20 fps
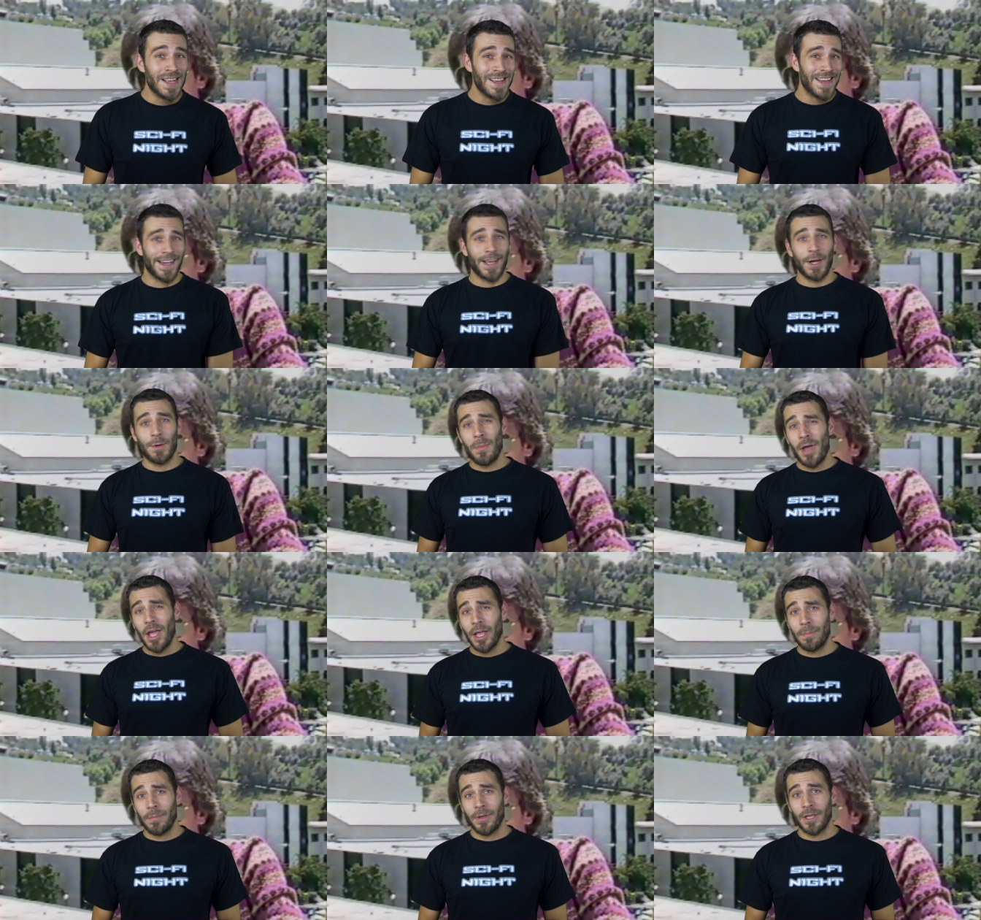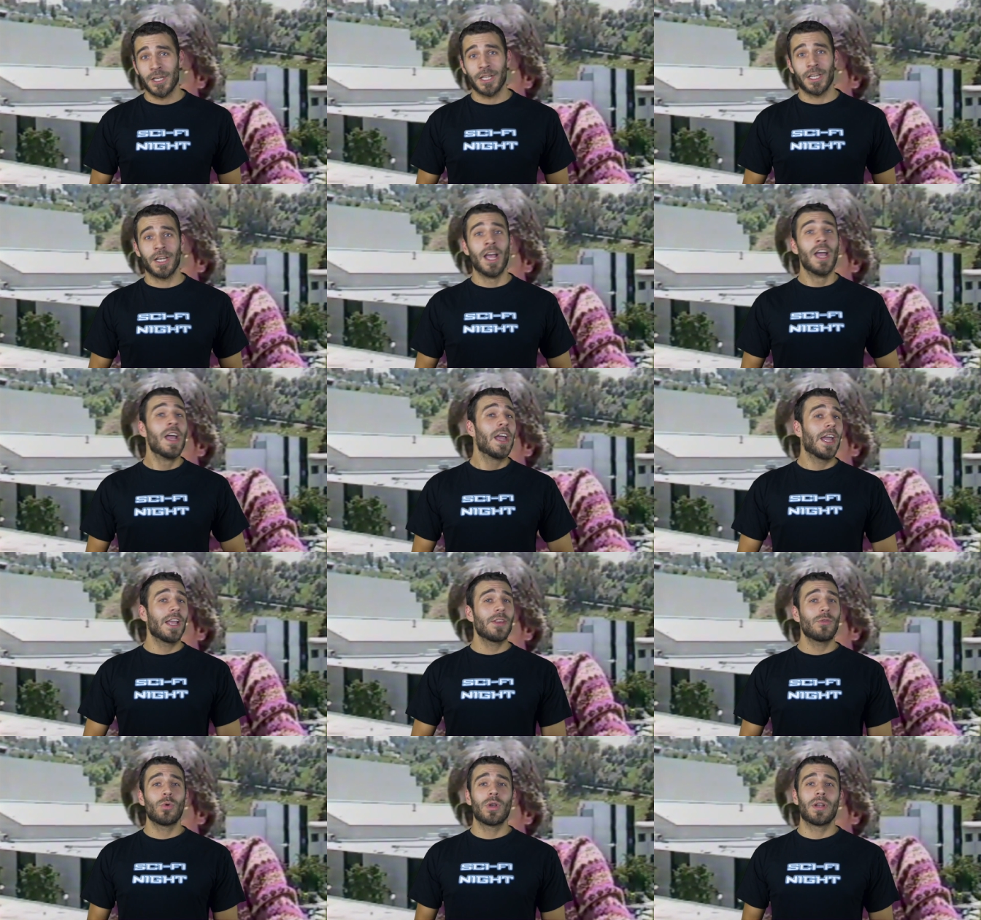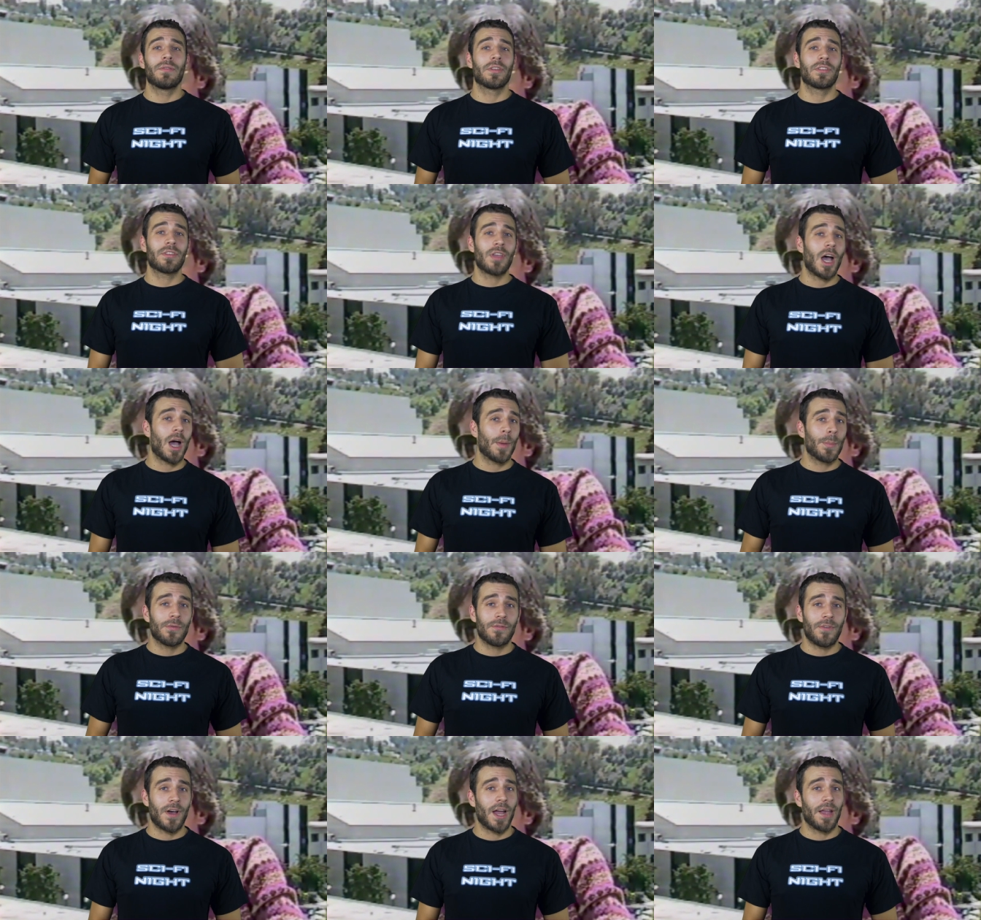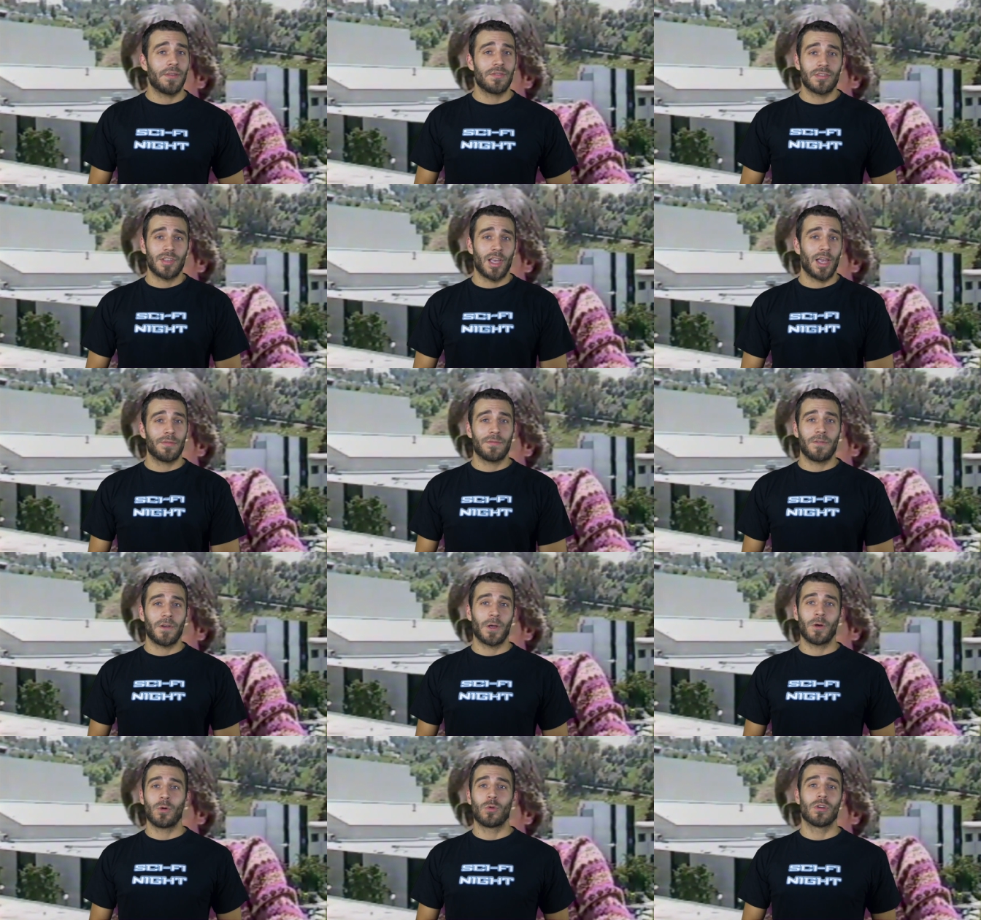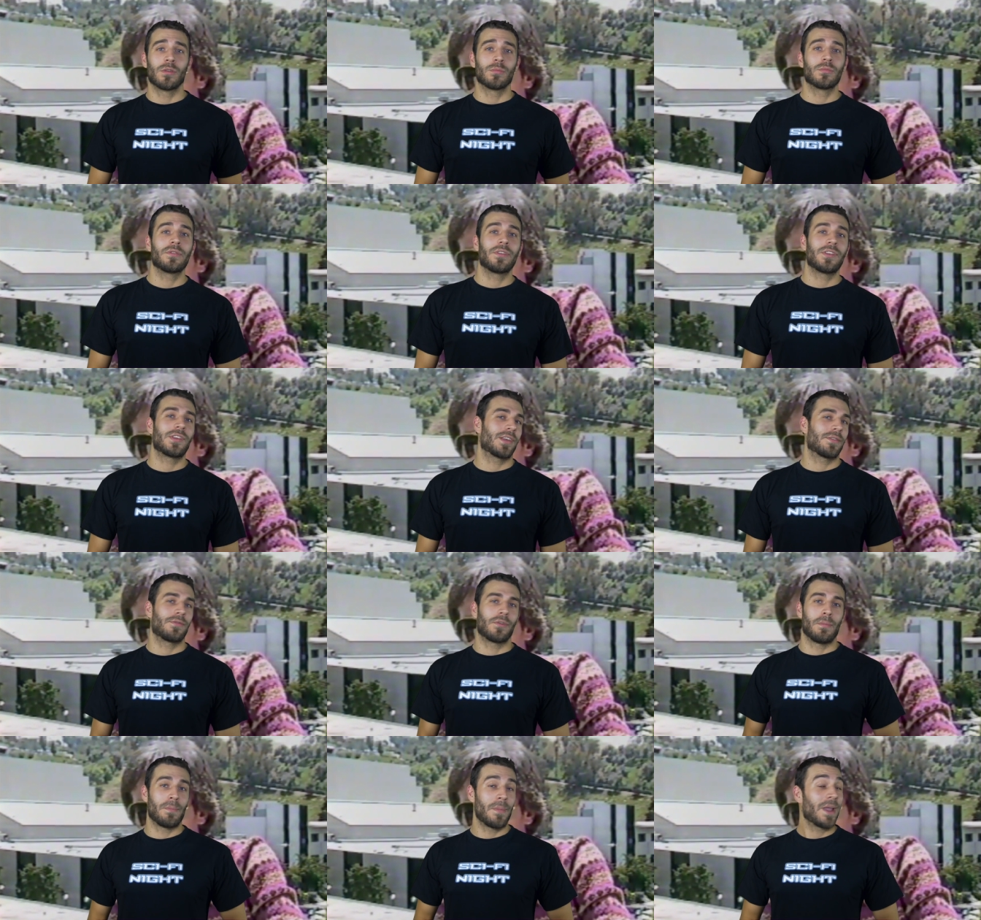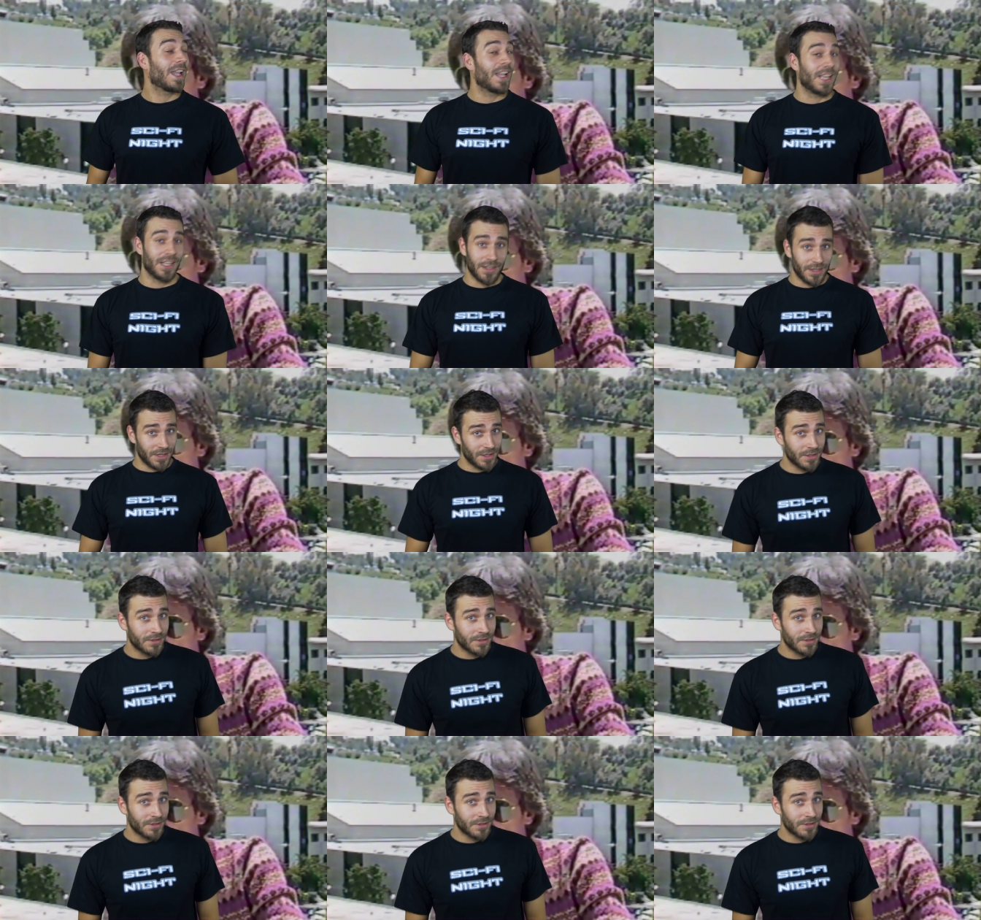and in my opinion, it's one of the top 5 sci-fi horror movies ever made.